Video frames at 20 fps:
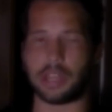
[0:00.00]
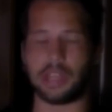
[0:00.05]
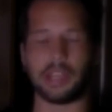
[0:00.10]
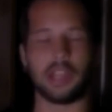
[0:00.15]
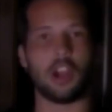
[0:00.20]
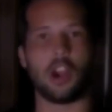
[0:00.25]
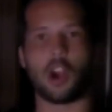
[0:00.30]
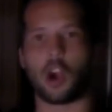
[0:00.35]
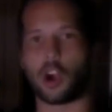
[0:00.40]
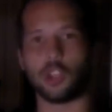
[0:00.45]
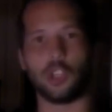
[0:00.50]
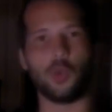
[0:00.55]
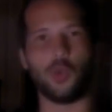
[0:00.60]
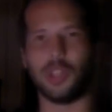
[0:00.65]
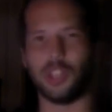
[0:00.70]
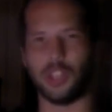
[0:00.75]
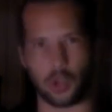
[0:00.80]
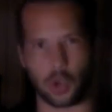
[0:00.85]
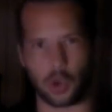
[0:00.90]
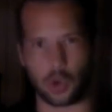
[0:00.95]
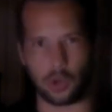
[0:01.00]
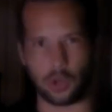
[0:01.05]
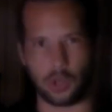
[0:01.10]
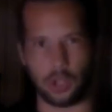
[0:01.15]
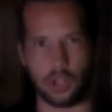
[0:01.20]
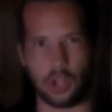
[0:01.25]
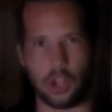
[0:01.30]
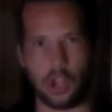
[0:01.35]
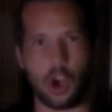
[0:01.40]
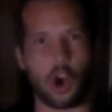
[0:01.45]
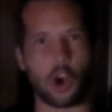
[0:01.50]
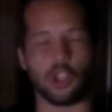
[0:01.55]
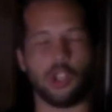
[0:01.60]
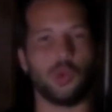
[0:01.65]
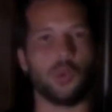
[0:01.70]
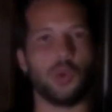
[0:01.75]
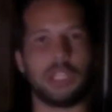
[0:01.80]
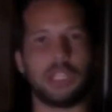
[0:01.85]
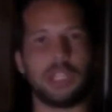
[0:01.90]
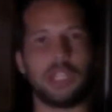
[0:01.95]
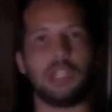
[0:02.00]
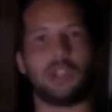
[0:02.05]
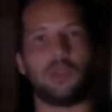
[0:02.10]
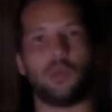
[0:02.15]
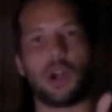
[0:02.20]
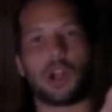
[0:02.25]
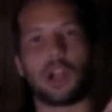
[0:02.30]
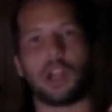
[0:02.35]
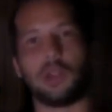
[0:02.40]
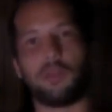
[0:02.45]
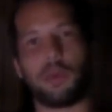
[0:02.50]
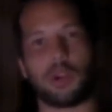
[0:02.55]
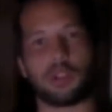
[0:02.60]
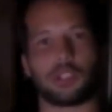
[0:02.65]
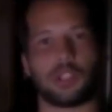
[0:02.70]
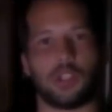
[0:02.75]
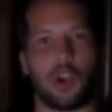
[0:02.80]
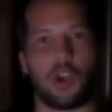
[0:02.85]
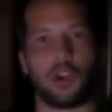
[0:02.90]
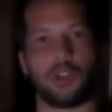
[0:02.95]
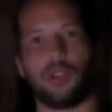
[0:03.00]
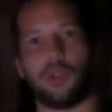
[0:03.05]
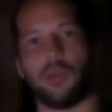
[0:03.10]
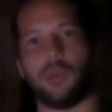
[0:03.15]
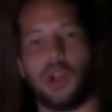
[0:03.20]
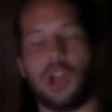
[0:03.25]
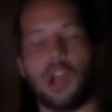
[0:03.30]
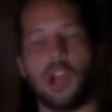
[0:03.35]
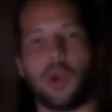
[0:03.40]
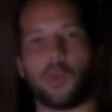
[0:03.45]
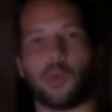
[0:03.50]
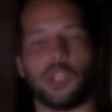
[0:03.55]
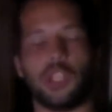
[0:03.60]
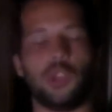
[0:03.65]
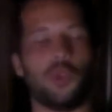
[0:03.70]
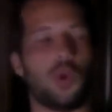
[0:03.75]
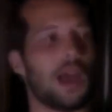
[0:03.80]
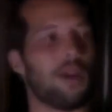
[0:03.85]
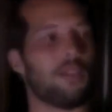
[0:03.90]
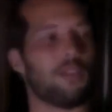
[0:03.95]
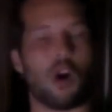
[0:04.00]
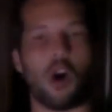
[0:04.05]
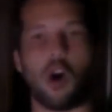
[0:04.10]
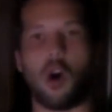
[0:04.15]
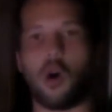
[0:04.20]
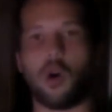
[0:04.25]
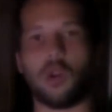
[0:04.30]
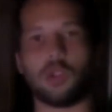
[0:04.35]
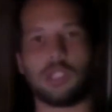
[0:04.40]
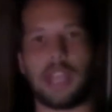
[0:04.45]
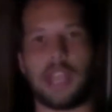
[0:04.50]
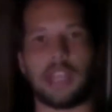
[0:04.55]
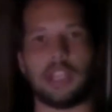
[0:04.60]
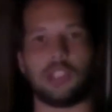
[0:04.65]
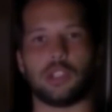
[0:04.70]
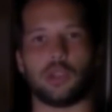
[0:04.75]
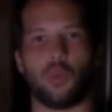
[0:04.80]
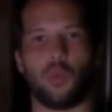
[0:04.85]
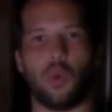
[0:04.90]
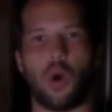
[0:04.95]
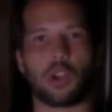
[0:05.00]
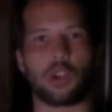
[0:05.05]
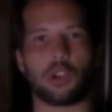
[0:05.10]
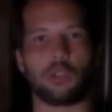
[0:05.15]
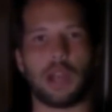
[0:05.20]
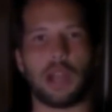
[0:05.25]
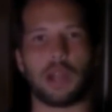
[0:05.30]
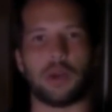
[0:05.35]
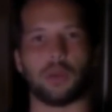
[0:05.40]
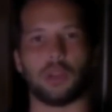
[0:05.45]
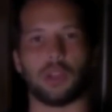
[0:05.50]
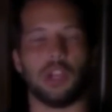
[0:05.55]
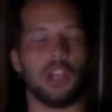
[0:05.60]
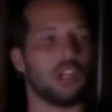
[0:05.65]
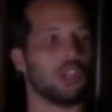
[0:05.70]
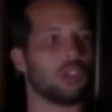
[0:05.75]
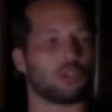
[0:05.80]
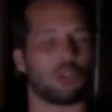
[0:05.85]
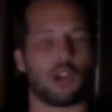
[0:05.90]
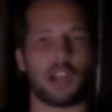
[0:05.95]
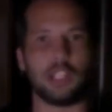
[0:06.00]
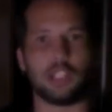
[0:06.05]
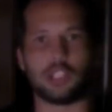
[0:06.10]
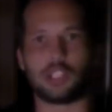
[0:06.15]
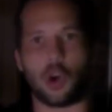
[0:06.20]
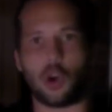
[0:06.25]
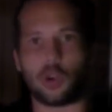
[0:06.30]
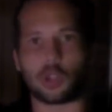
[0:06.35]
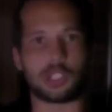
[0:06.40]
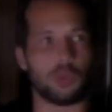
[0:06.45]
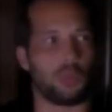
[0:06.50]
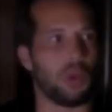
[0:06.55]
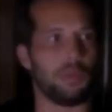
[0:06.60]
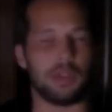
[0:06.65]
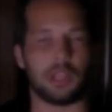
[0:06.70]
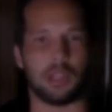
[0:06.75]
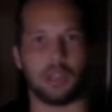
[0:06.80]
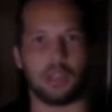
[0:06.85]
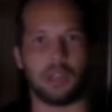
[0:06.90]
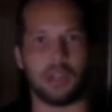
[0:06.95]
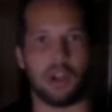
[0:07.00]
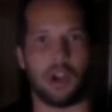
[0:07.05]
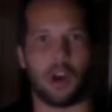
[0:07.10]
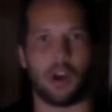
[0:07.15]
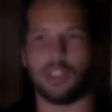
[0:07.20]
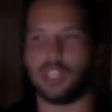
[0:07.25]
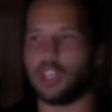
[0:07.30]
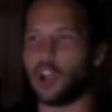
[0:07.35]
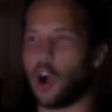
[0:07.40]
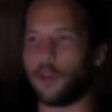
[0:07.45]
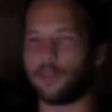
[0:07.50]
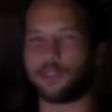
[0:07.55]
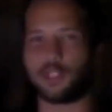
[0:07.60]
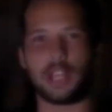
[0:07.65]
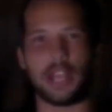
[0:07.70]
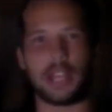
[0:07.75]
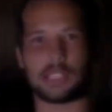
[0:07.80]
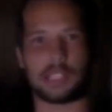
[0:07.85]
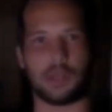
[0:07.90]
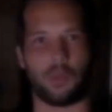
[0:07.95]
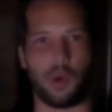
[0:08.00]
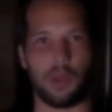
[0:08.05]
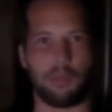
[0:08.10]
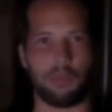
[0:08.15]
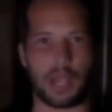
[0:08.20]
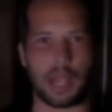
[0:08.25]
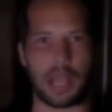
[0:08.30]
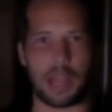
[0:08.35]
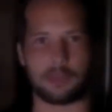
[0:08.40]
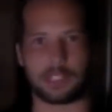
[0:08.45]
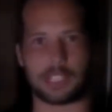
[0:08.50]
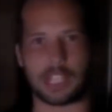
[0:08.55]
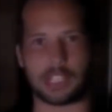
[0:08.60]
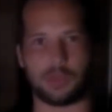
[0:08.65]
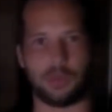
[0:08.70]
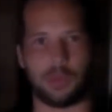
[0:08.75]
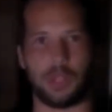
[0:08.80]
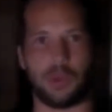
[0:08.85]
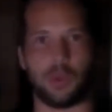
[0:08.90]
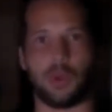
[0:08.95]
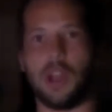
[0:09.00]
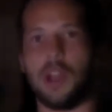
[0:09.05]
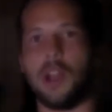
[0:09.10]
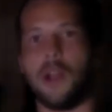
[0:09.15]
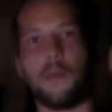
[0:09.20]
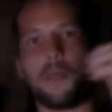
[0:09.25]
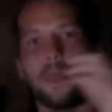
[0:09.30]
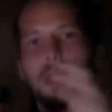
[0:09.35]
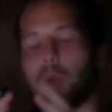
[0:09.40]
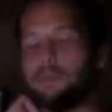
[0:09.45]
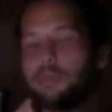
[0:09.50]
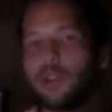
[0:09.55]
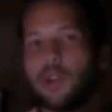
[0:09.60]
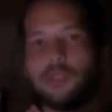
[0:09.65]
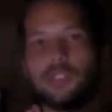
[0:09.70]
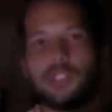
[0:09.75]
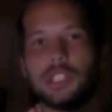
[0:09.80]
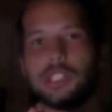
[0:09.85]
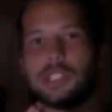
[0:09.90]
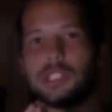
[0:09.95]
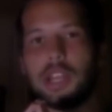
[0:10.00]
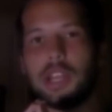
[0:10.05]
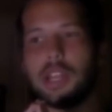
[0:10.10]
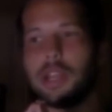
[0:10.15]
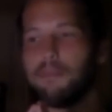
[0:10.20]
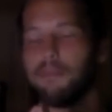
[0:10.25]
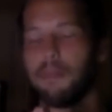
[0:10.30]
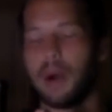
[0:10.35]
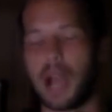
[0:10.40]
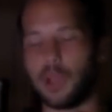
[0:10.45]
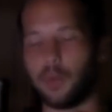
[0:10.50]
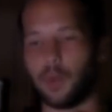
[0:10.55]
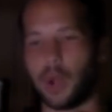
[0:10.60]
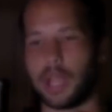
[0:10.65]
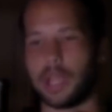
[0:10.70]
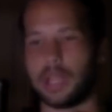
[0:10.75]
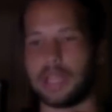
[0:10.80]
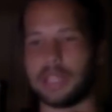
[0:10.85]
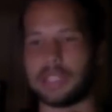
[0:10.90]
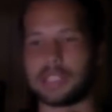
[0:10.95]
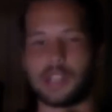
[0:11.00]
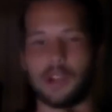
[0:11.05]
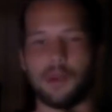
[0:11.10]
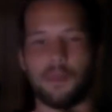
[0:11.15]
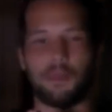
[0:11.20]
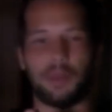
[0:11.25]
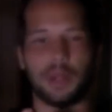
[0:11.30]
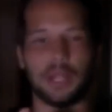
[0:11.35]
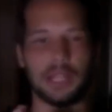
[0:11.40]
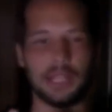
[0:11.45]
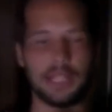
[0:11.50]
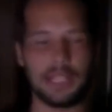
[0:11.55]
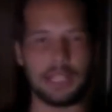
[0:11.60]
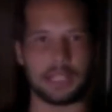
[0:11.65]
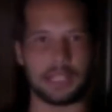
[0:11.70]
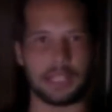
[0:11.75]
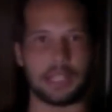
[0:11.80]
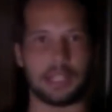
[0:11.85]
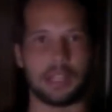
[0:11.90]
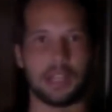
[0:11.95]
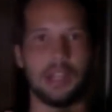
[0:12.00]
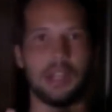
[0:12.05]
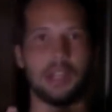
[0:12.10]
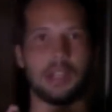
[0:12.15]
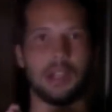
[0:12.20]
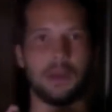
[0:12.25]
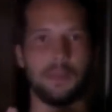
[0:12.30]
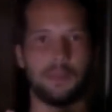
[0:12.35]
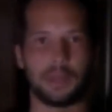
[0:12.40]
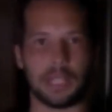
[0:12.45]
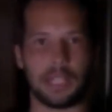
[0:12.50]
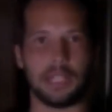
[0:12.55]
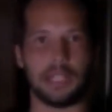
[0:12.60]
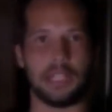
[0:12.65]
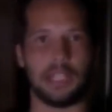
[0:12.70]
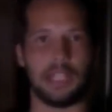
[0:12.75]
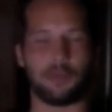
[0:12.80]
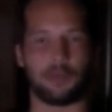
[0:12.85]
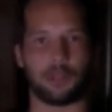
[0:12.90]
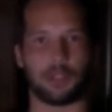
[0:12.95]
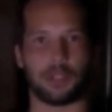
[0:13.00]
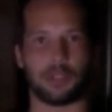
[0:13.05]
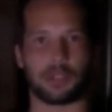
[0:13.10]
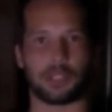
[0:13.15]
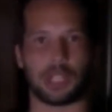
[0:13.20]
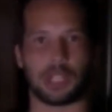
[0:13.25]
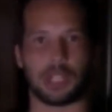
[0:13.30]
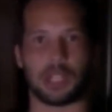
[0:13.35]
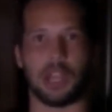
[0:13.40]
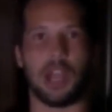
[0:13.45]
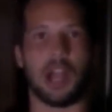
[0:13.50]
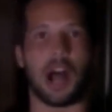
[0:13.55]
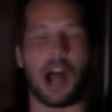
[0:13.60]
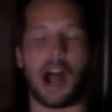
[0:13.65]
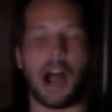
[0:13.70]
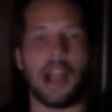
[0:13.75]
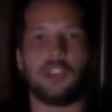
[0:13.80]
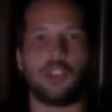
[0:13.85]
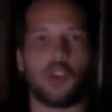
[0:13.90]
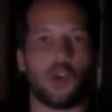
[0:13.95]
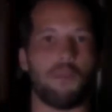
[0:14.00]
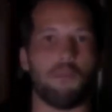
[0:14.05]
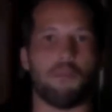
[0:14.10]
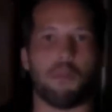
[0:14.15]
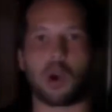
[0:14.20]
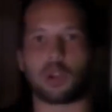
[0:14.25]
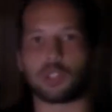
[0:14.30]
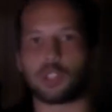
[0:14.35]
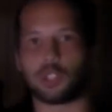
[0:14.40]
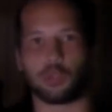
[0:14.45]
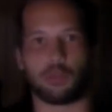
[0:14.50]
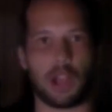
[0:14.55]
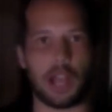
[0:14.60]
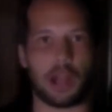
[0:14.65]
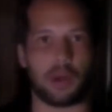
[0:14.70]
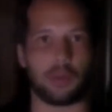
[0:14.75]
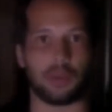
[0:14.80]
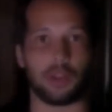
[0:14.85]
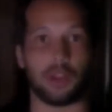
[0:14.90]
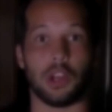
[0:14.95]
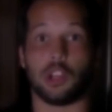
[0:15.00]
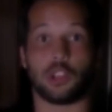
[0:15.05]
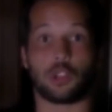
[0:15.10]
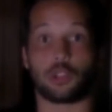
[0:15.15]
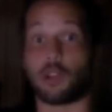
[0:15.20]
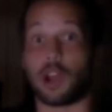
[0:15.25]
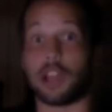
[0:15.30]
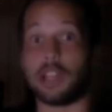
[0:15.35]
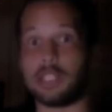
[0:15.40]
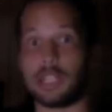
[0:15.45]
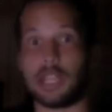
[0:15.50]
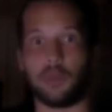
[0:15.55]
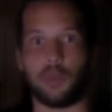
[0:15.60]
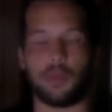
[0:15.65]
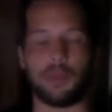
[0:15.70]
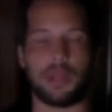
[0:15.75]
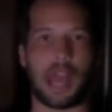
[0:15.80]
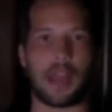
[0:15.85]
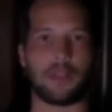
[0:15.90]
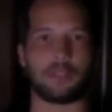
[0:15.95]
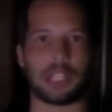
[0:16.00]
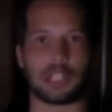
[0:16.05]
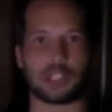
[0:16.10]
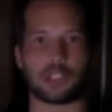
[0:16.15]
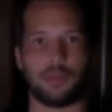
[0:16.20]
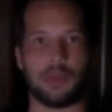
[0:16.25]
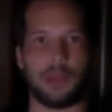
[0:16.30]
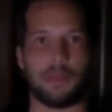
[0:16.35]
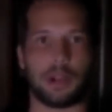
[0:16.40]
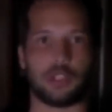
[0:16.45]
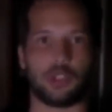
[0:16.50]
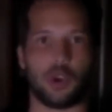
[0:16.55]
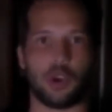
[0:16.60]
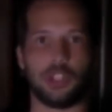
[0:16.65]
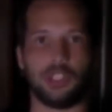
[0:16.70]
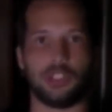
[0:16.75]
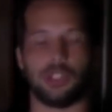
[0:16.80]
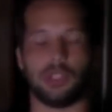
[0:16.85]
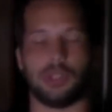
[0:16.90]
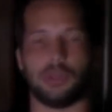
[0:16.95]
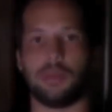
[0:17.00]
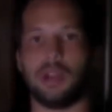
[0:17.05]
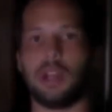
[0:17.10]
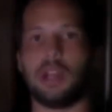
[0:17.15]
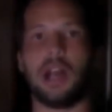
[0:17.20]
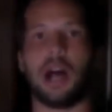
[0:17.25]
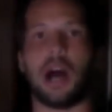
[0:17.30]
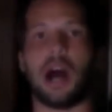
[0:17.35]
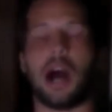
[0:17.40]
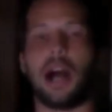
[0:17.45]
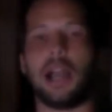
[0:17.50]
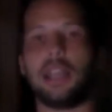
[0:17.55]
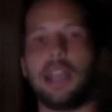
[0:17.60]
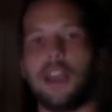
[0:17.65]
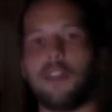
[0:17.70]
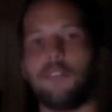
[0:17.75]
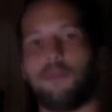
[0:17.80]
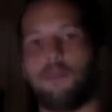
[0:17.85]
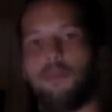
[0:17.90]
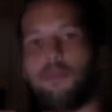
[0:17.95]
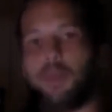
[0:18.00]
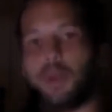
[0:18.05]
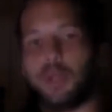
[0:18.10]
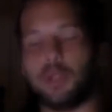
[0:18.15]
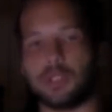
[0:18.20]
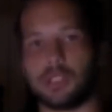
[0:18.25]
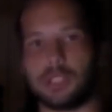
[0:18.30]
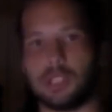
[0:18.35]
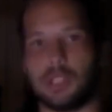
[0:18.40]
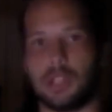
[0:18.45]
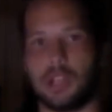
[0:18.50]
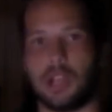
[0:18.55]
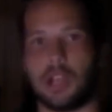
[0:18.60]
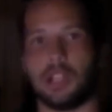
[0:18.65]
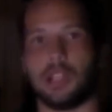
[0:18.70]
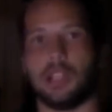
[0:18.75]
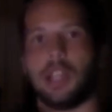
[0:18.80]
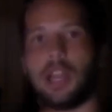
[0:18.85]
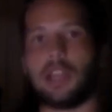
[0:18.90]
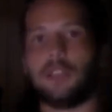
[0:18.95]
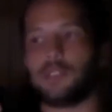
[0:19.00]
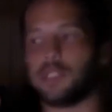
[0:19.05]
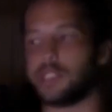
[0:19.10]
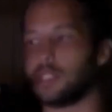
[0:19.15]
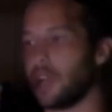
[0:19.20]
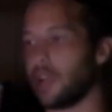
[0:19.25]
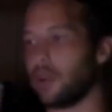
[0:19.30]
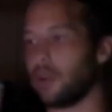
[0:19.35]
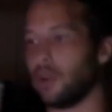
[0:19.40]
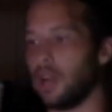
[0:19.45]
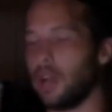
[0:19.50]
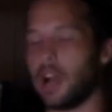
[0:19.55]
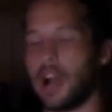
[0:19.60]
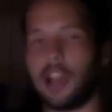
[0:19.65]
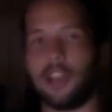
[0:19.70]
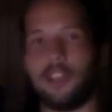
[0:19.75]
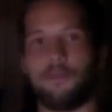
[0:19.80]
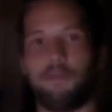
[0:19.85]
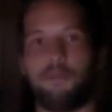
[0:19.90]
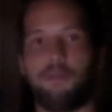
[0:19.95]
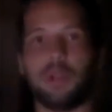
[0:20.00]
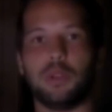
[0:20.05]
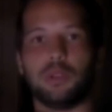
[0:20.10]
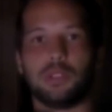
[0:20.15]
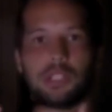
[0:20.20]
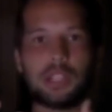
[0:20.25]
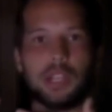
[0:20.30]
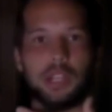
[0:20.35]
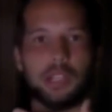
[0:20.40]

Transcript: to be a multimillionaire. Andrew once said to me, famously, Tristan, if we could just find a way to make like 50, 100 pounds a day from home, that would alleviate a lot of our problems. Start small, because as you climb the mountain and you reach where you wanted to reach, you realize that there are new mountains to climb. There are new mountains to climb for me right now.